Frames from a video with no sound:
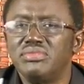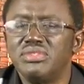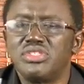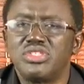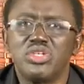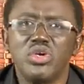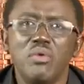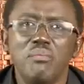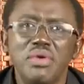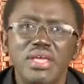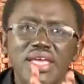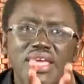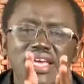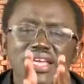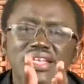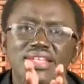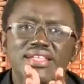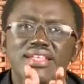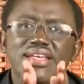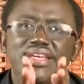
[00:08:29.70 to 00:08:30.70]
Tell me
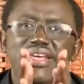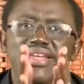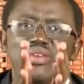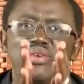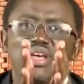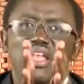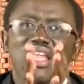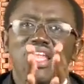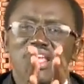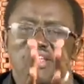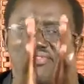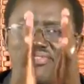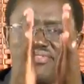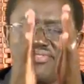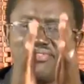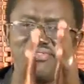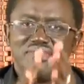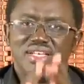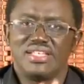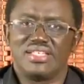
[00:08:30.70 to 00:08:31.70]
anything in your
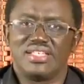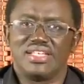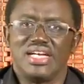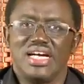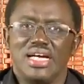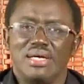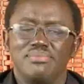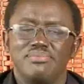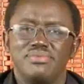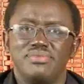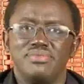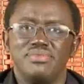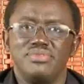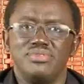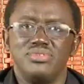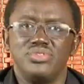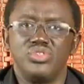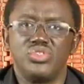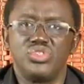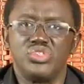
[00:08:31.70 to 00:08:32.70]
life that comes
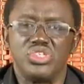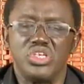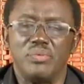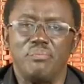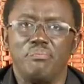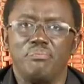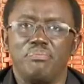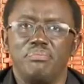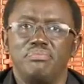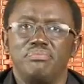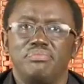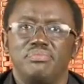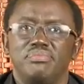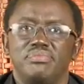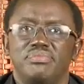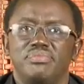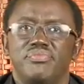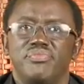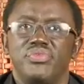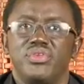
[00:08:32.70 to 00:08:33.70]
cheap
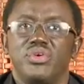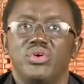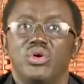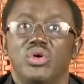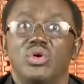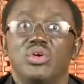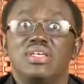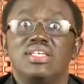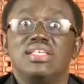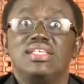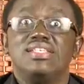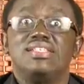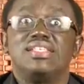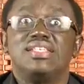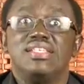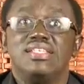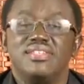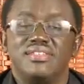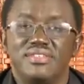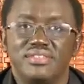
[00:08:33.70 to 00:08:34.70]
or
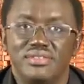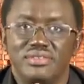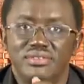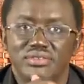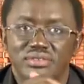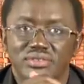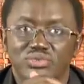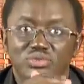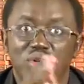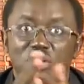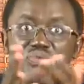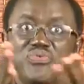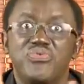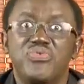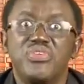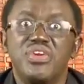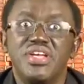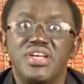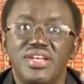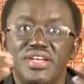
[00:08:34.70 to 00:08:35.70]
easy, for
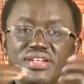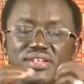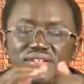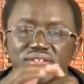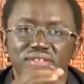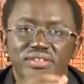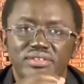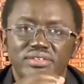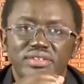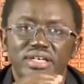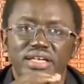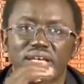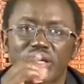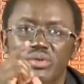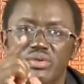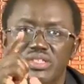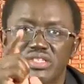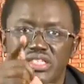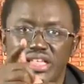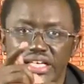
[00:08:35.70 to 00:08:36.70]
free, and I
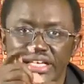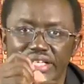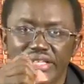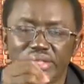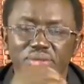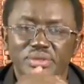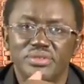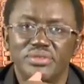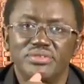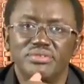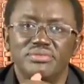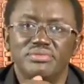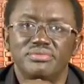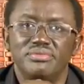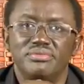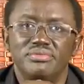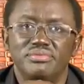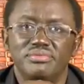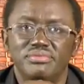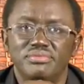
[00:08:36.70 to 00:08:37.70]
will tell you,
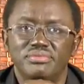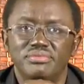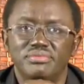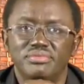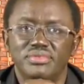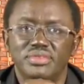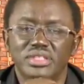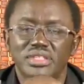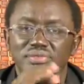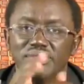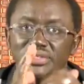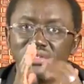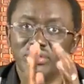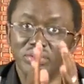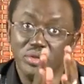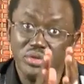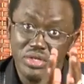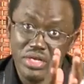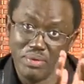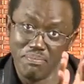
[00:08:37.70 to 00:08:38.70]
even though
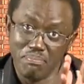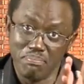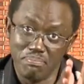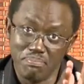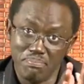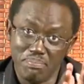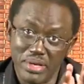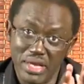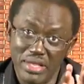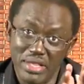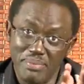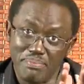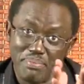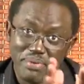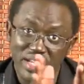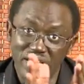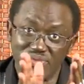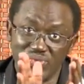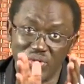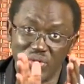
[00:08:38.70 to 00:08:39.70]
you didn't pay the
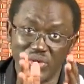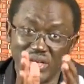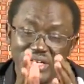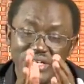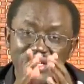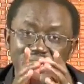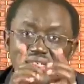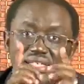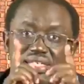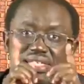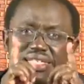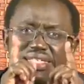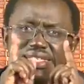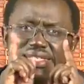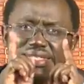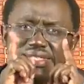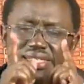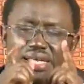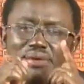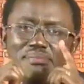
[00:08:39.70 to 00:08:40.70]
price for it,
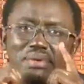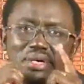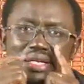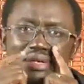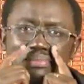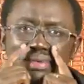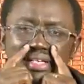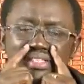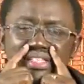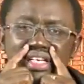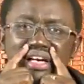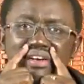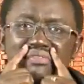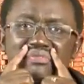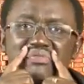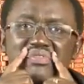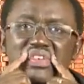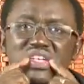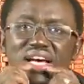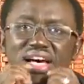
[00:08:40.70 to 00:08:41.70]
somebody must have
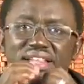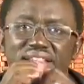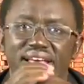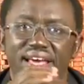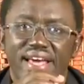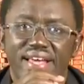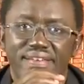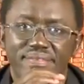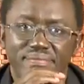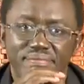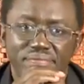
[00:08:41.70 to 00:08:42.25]
done that.